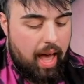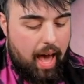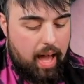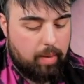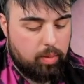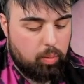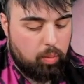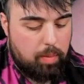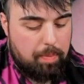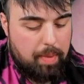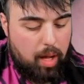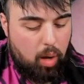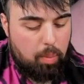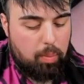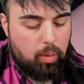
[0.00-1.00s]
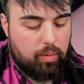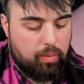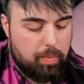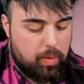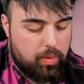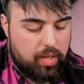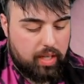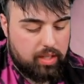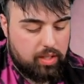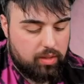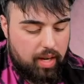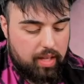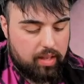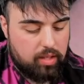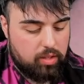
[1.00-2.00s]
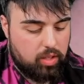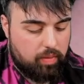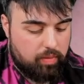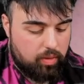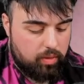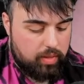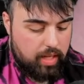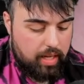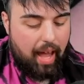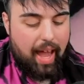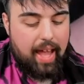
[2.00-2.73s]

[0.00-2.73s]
add up to one power pole from your deck to your hand, then shuffle your deck.